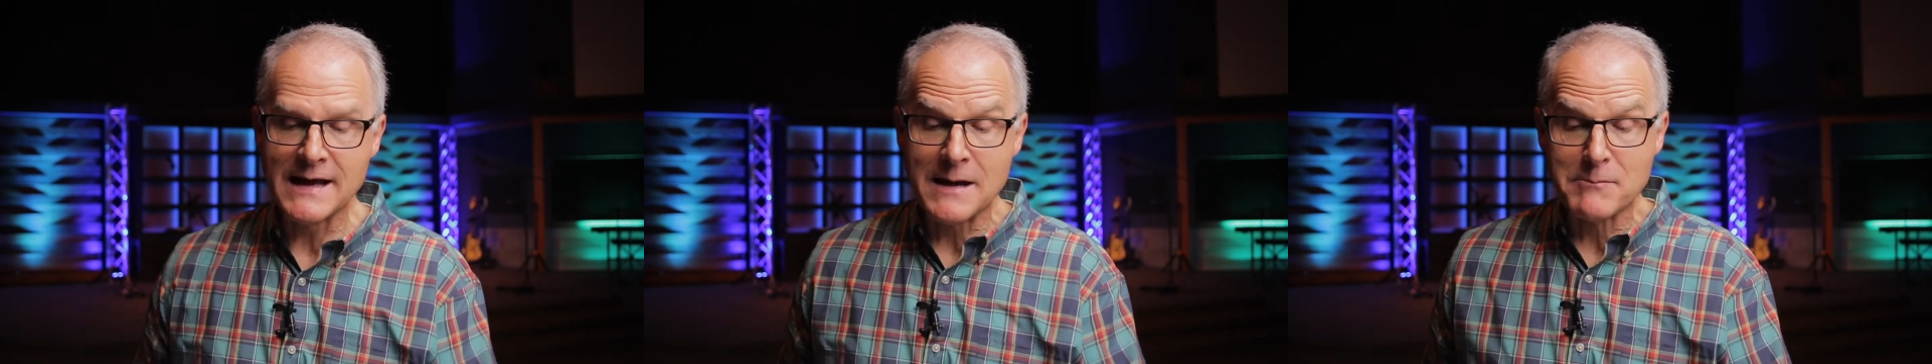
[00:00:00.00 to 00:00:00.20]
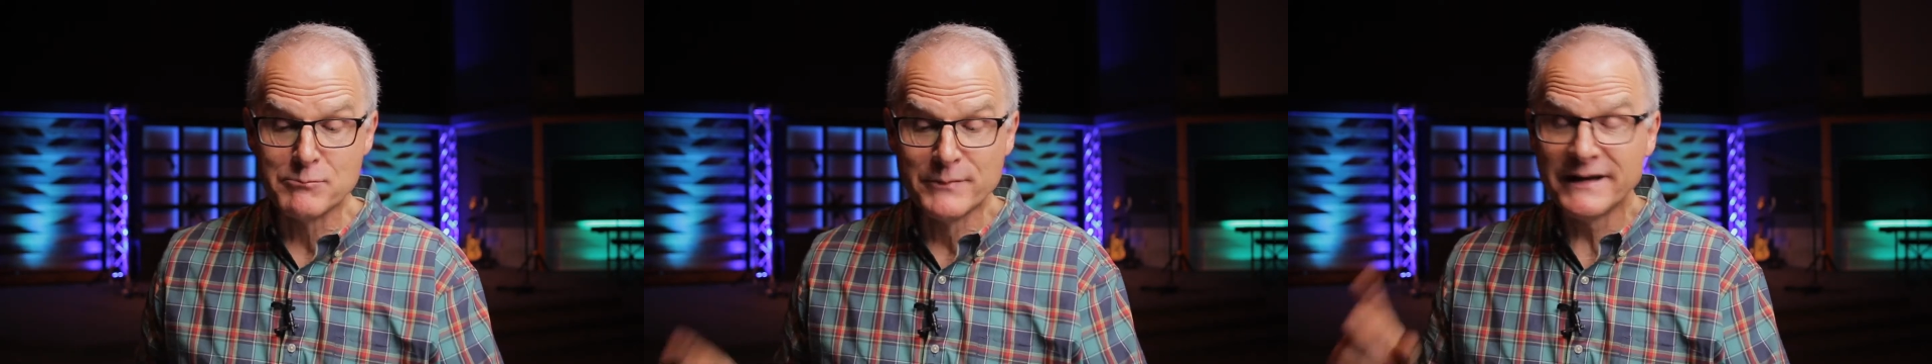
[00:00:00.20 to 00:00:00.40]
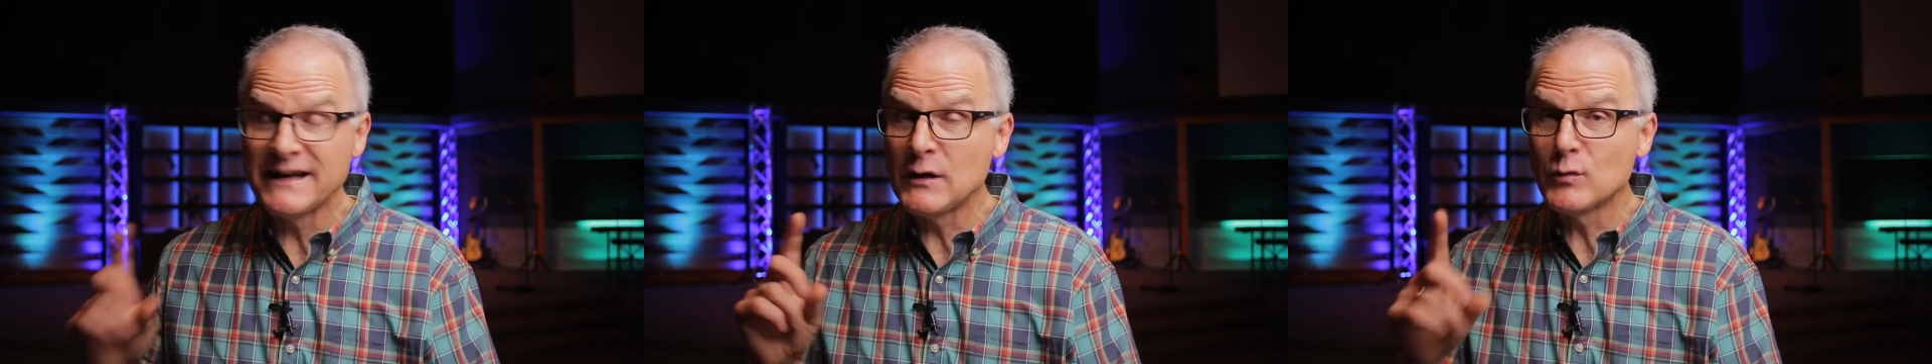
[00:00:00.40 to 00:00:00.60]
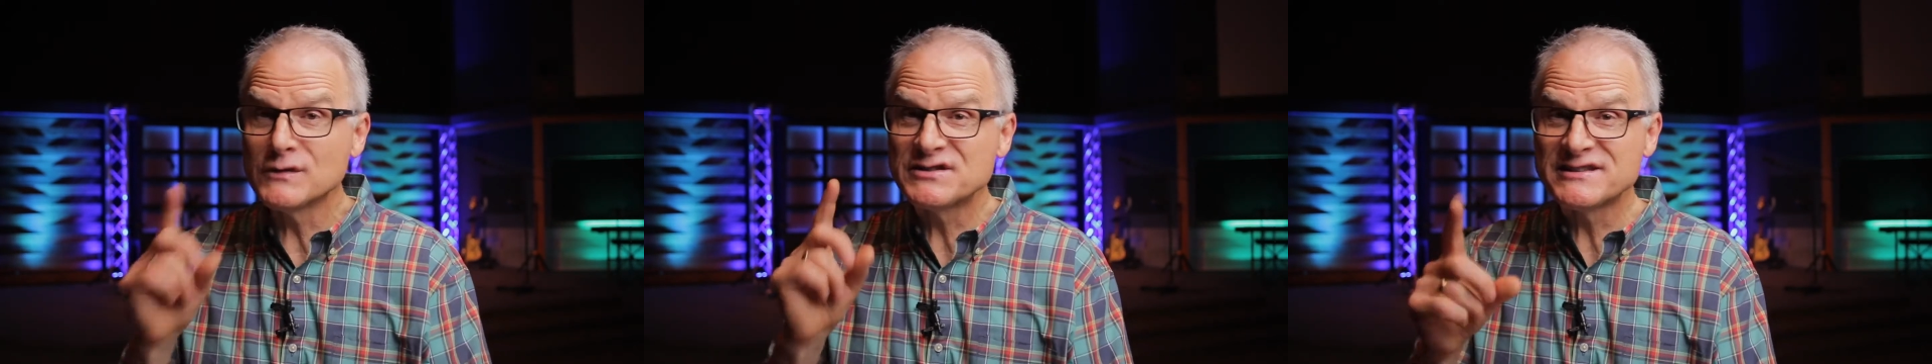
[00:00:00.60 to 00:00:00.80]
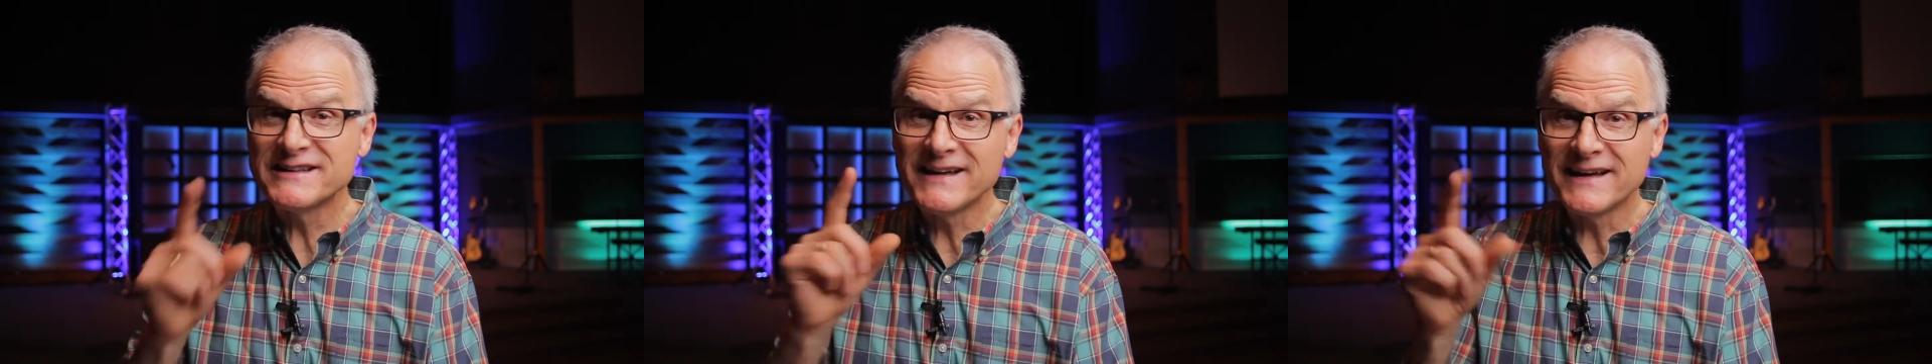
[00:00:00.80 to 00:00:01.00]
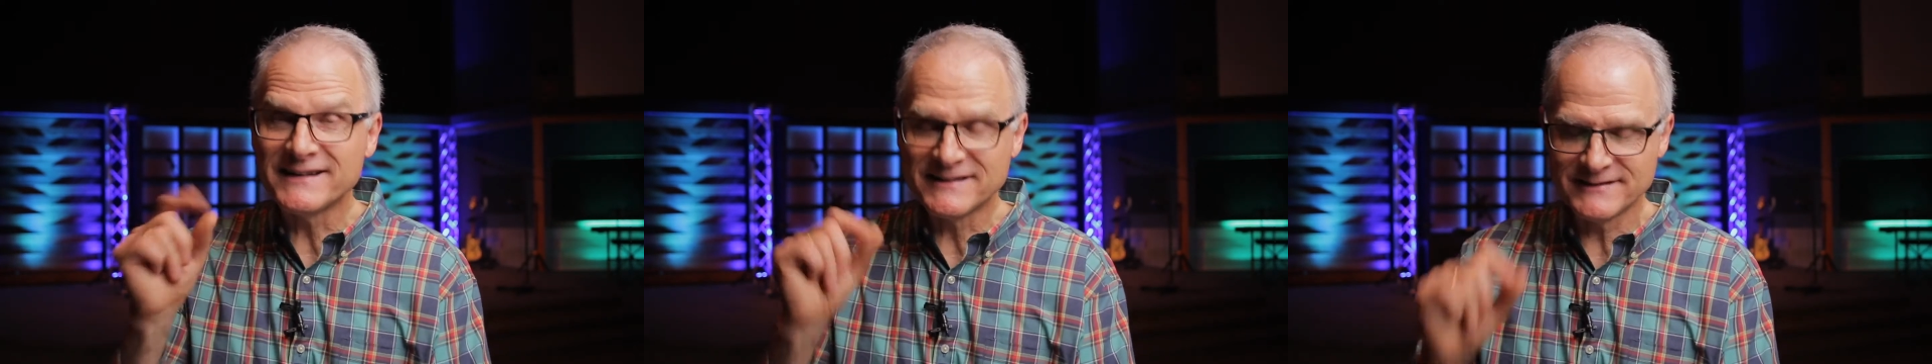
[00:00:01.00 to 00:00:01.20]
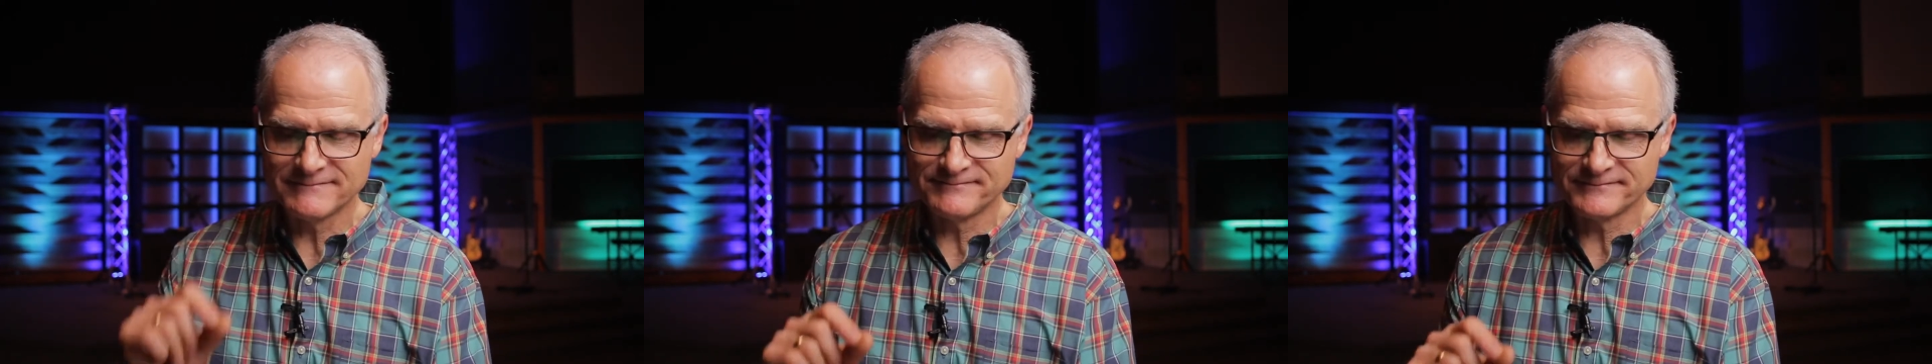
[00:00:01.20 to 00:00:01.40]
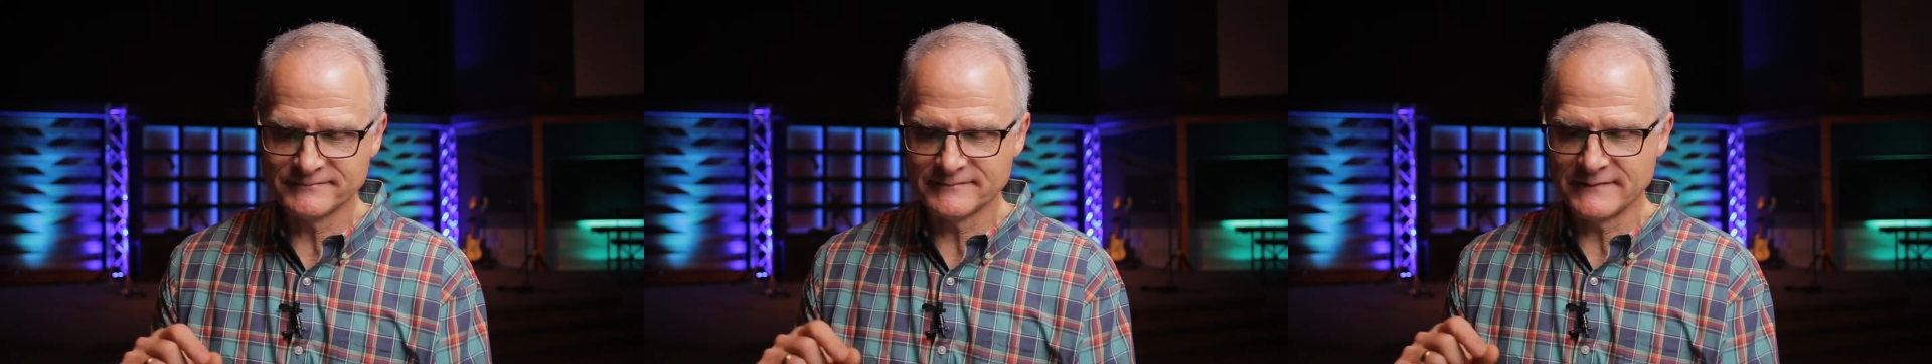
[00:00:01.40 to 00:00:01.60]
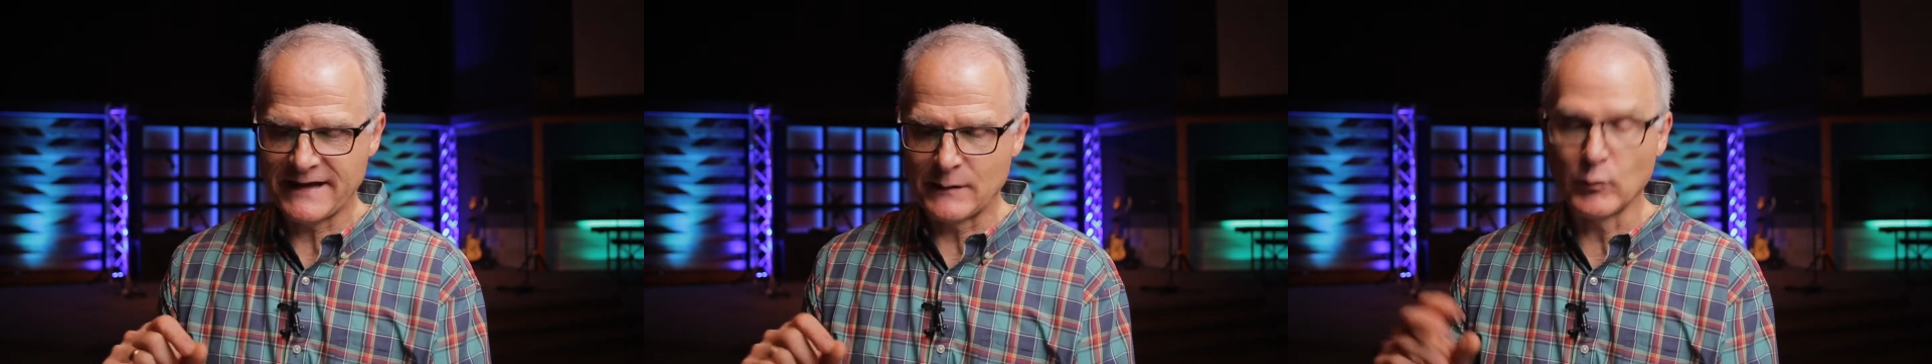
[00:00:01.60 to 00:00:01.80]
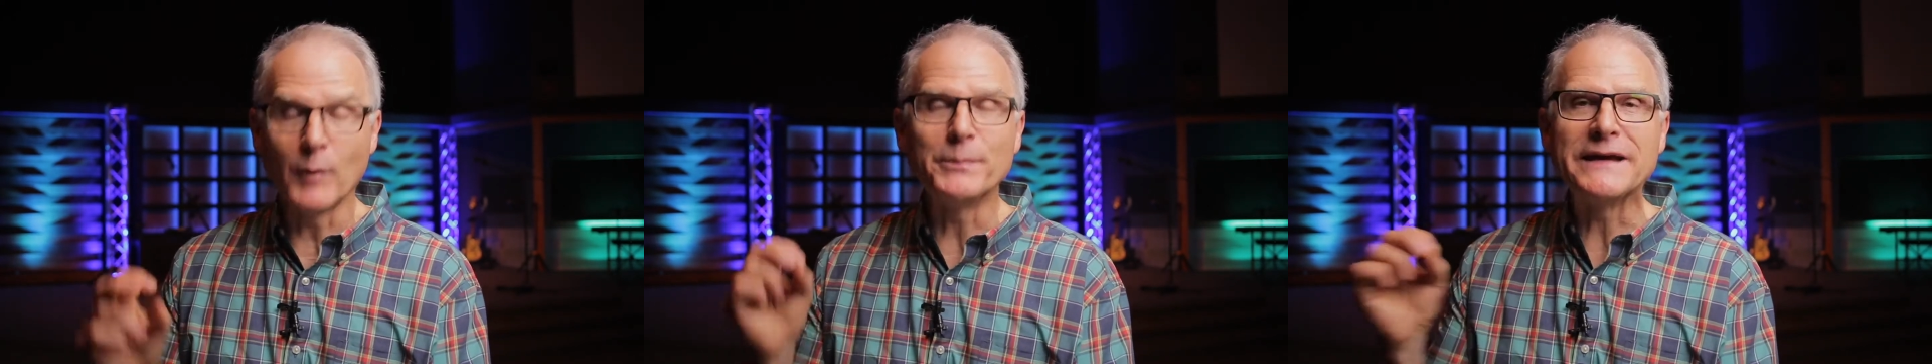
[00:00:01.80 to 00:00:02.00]
Many will see it and
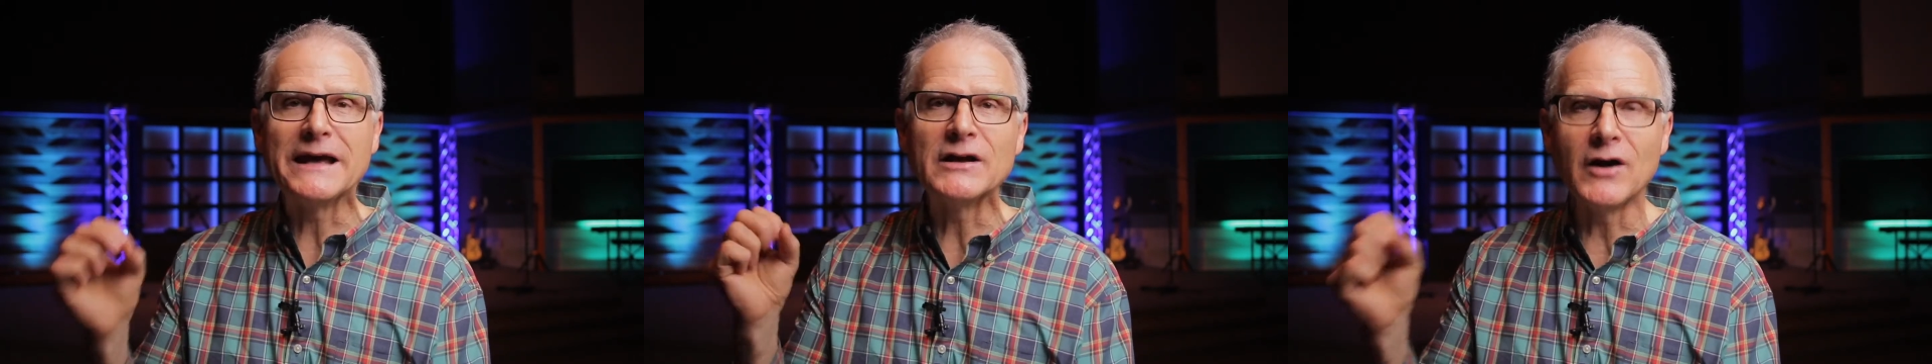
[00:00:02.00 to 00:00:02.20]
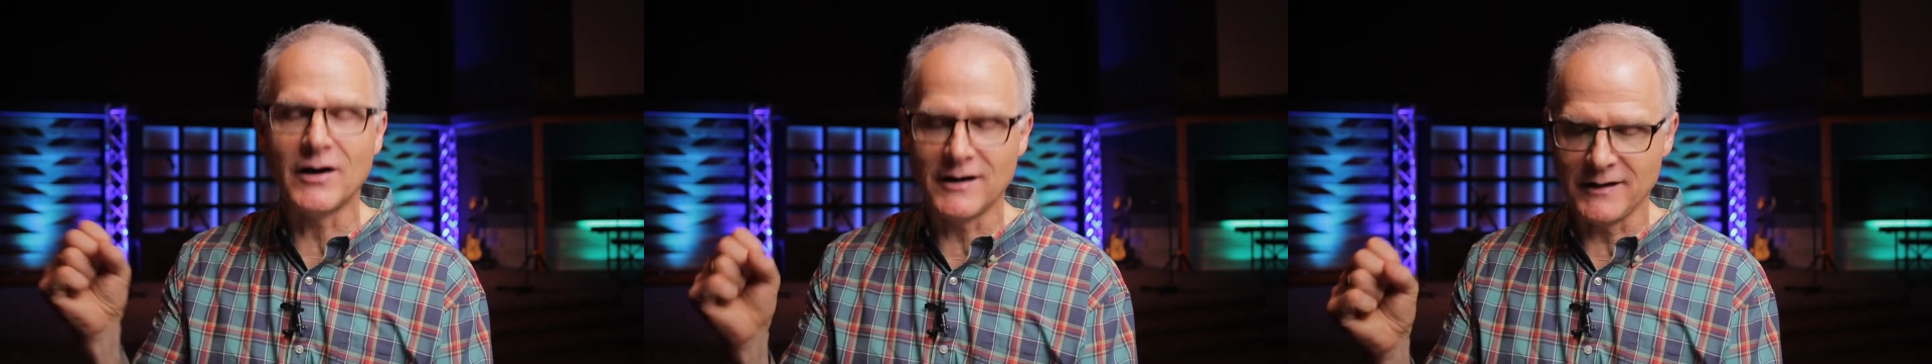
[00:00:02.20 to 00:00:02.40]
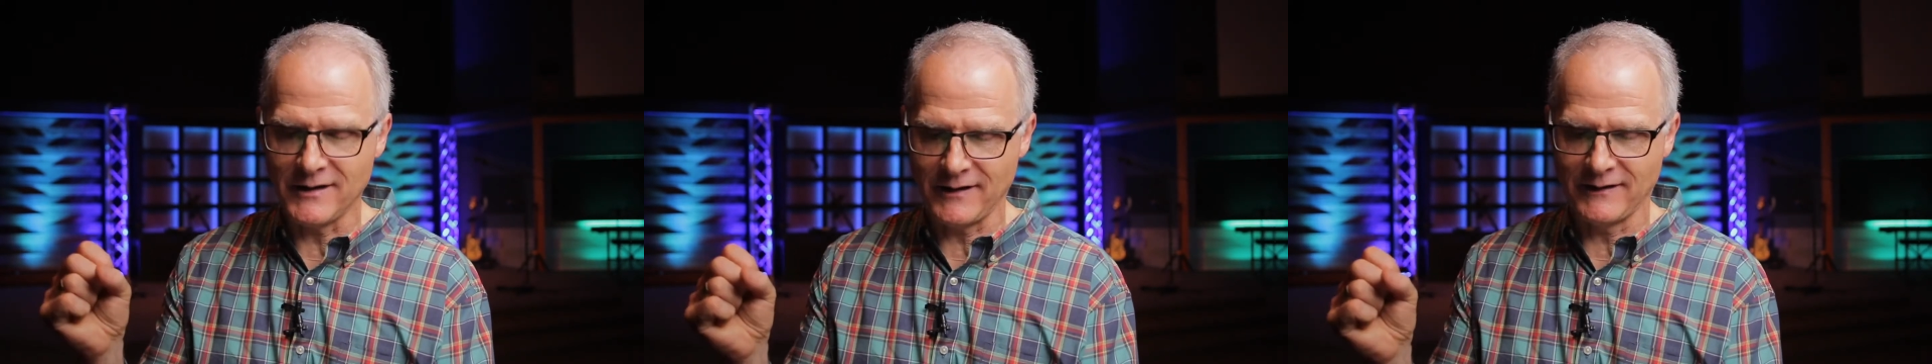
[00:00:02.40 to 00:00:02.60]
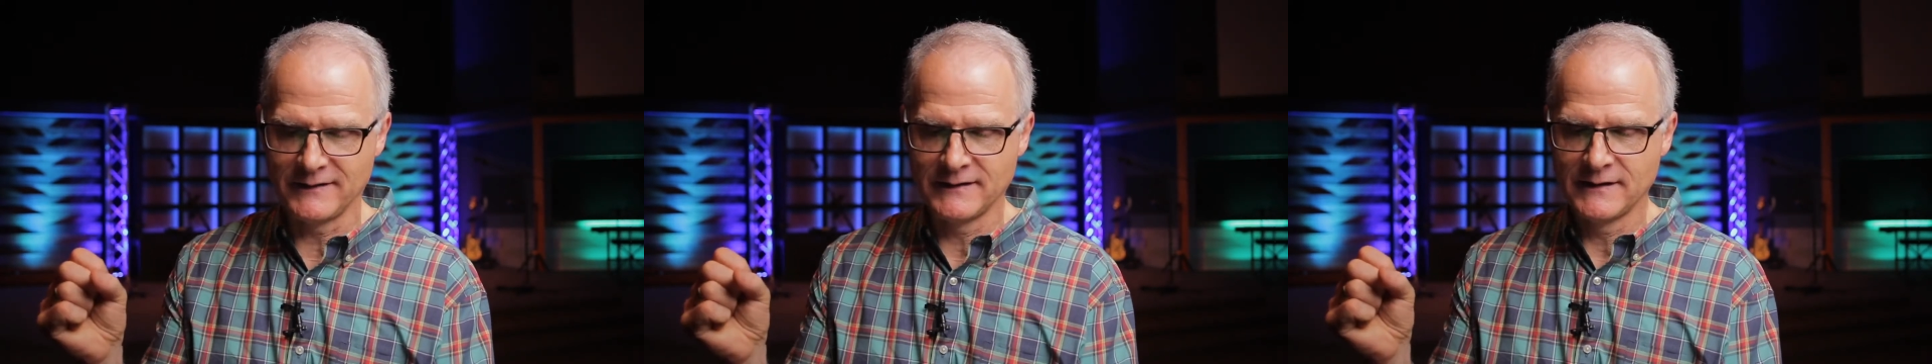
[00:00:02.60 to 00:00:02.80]
will be in awe